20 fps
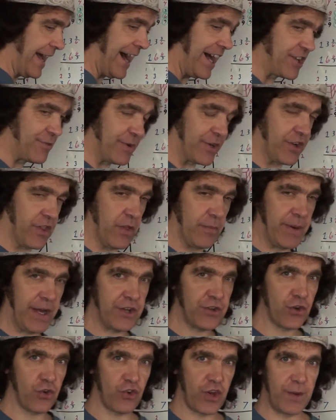aspect to the
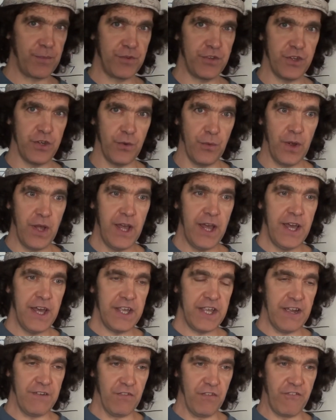pentagram, too.
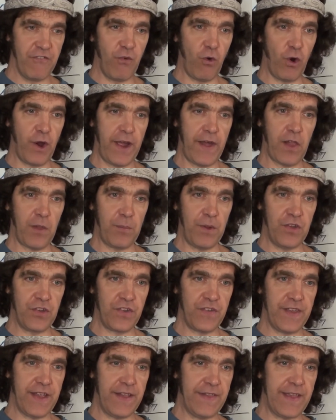You have the four
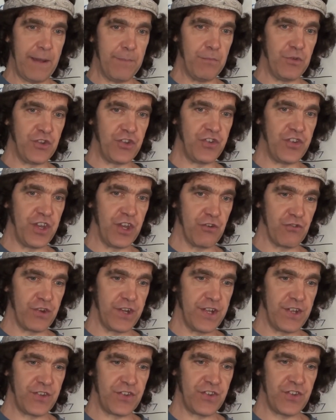elements, and then that
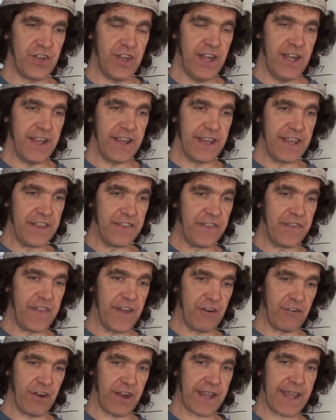mysterious,
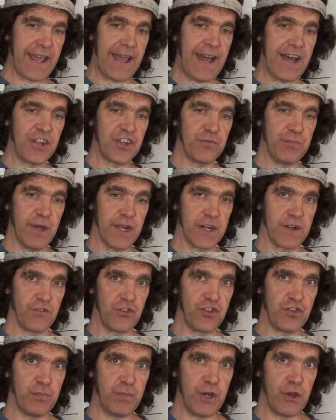etheric aspect of
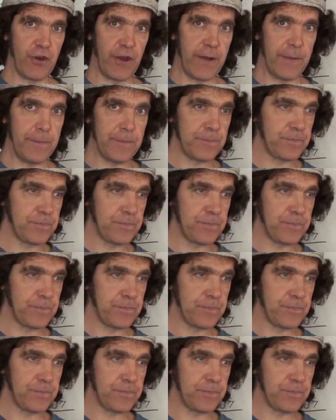spirit